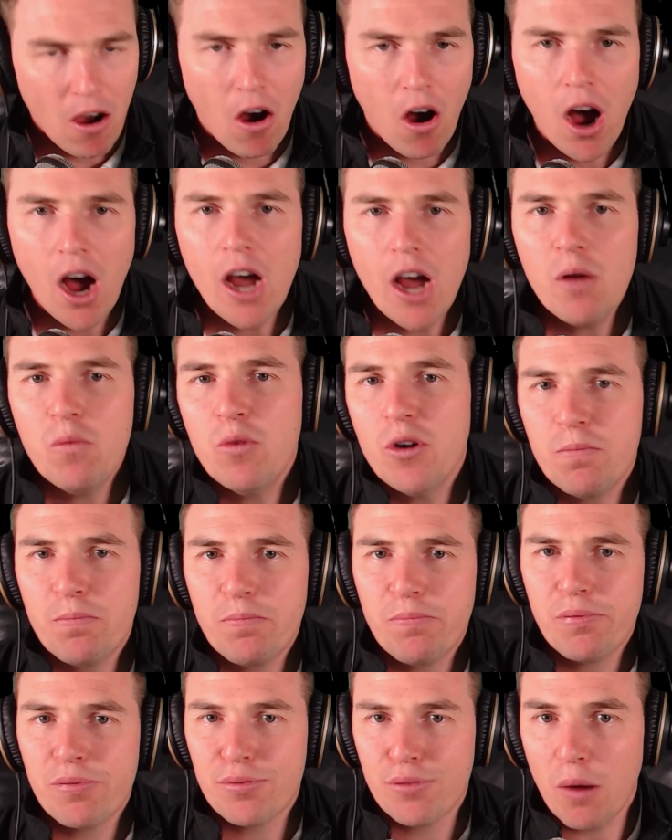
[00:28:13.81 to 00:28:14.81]
I
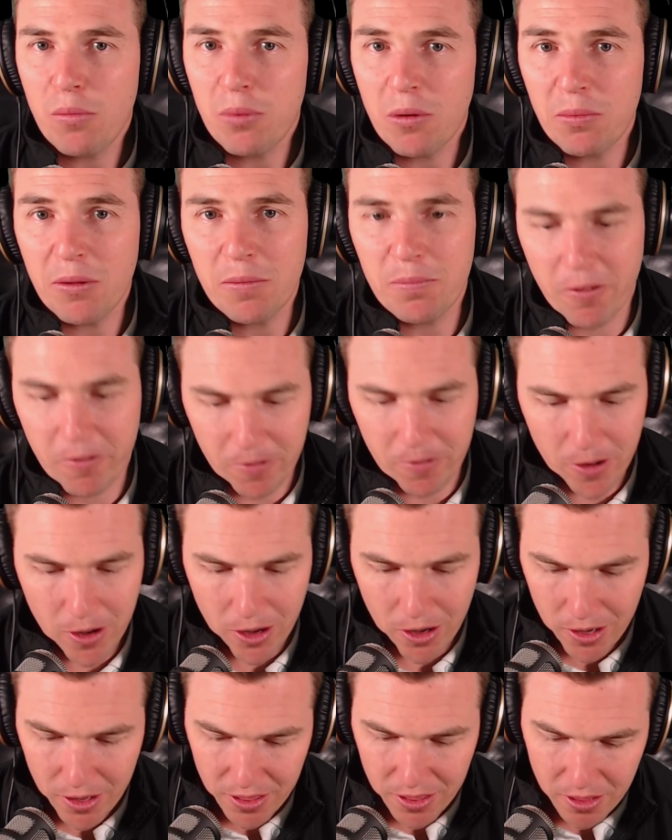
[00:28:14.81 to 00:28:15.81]
would probably
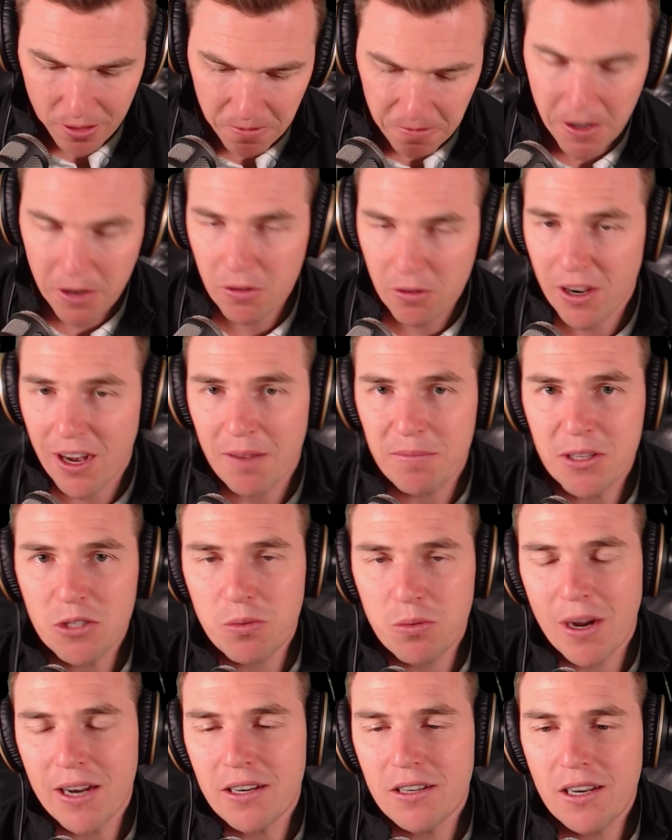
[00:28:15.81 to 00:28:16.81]
prefer the federal
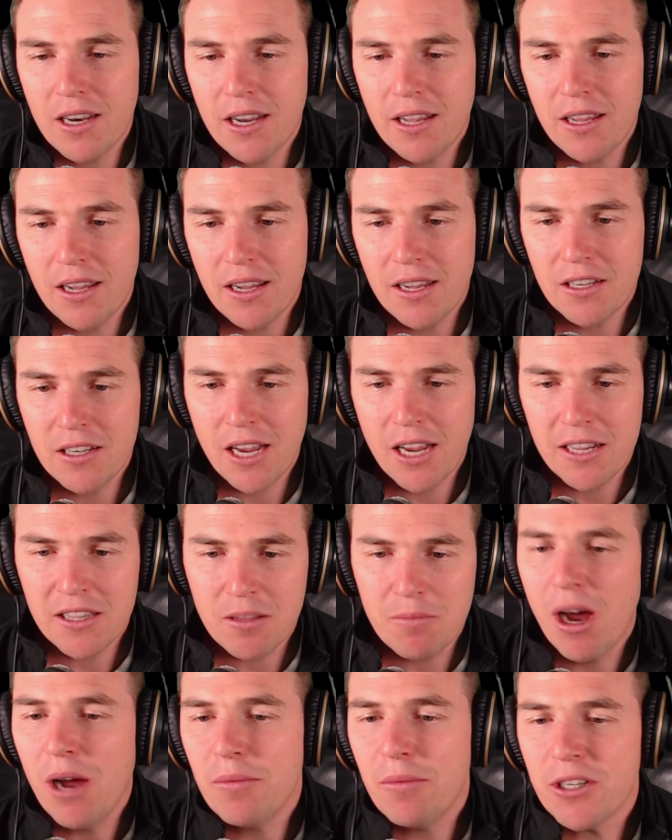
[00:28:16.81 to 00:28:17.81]
government's one uh, at
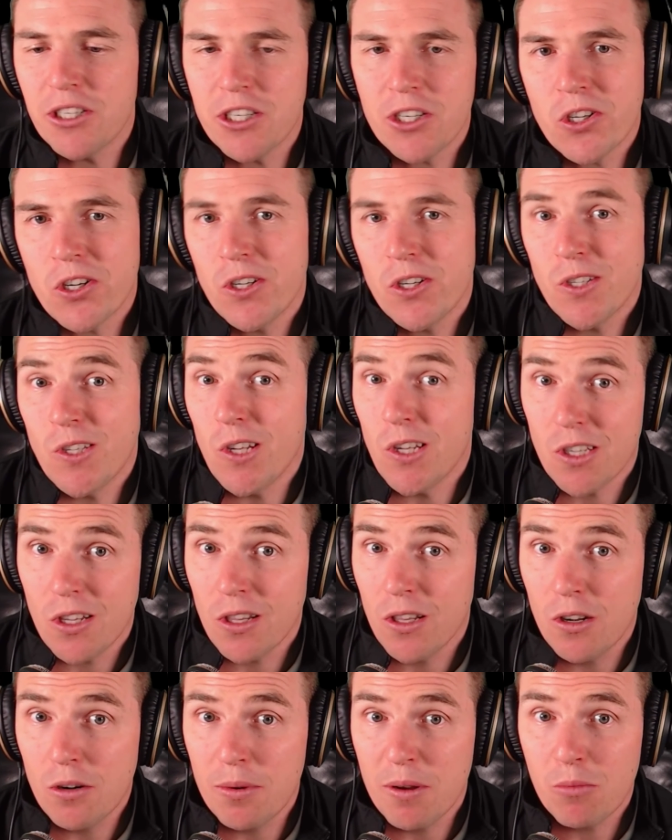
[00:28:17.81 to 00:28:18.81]
the moment, just because there's a
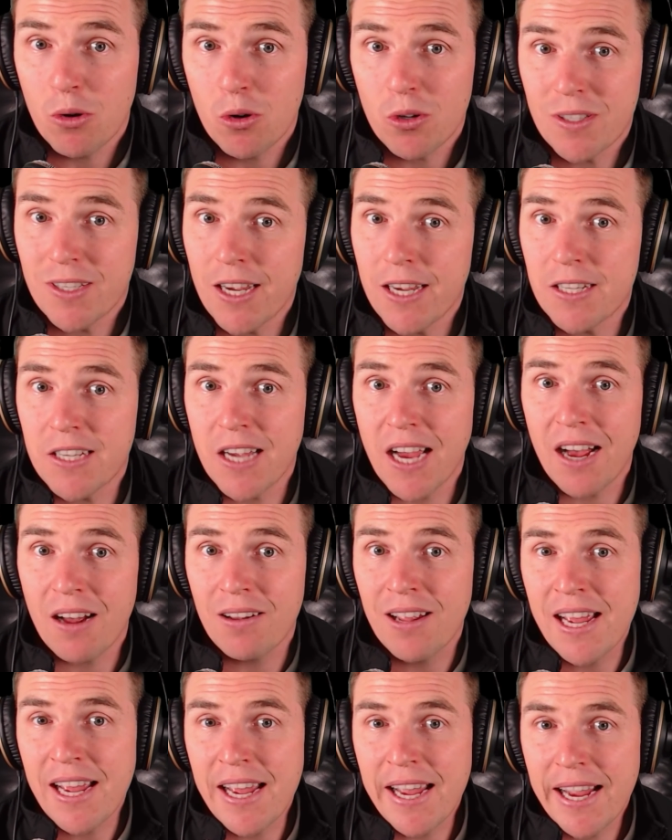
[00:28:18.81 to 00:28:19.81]
little bit more
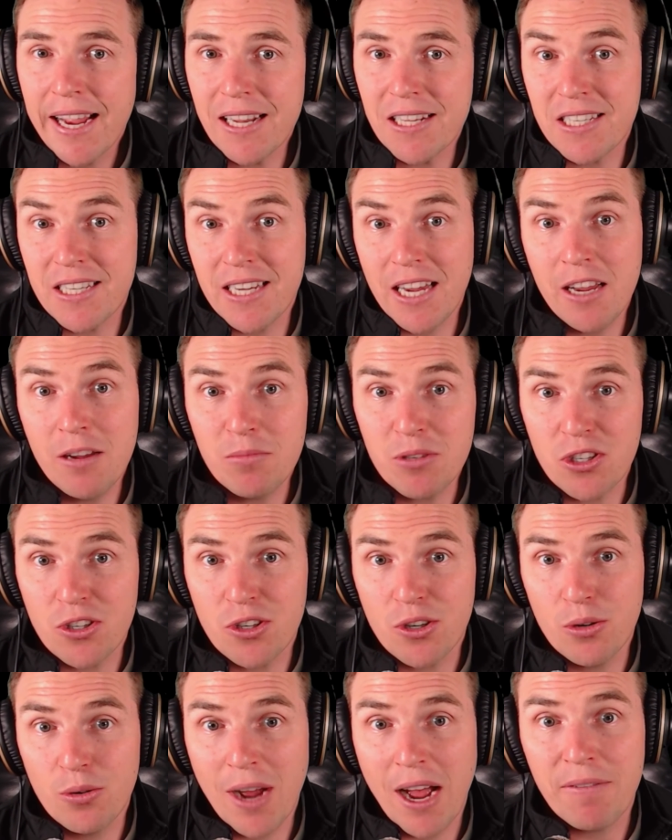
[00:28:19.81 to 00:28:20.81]
detail. It seems
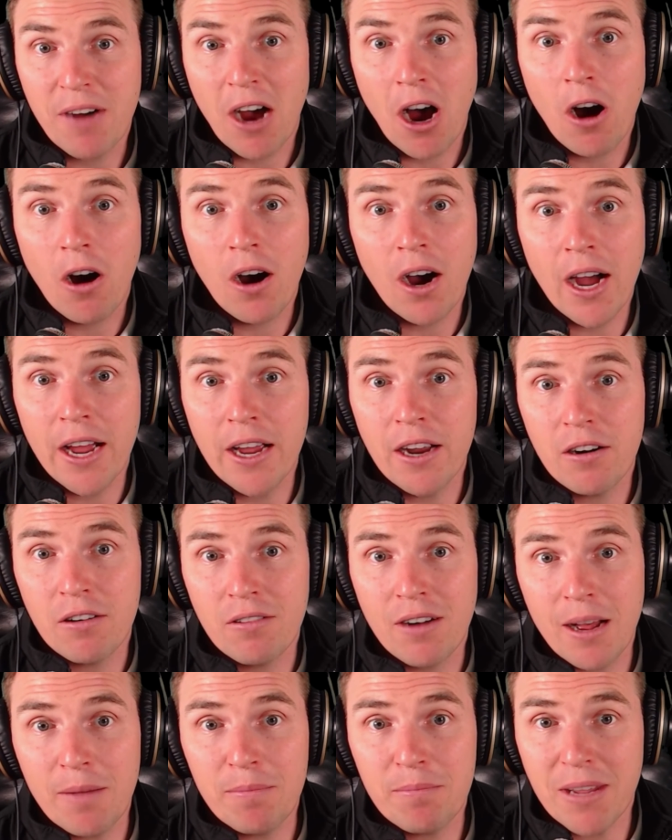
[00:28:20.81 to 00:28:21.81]
to have a
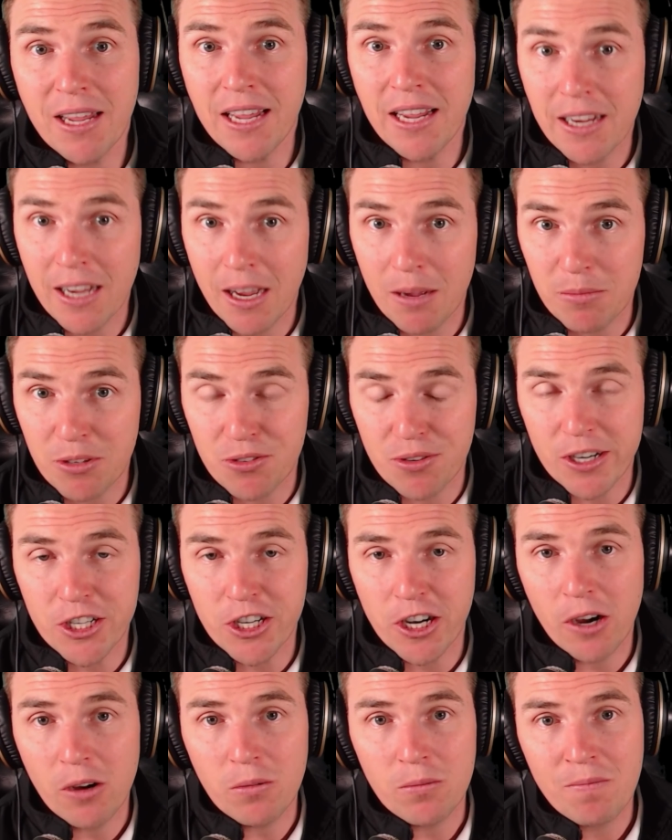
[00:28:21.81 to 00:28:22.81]
higher um, income
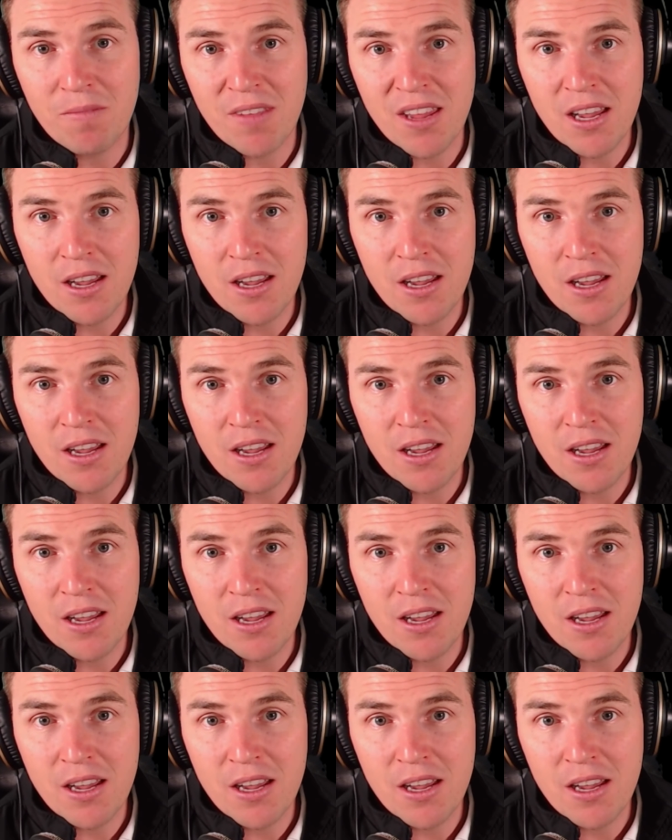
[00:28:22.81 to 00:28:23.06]
threshold.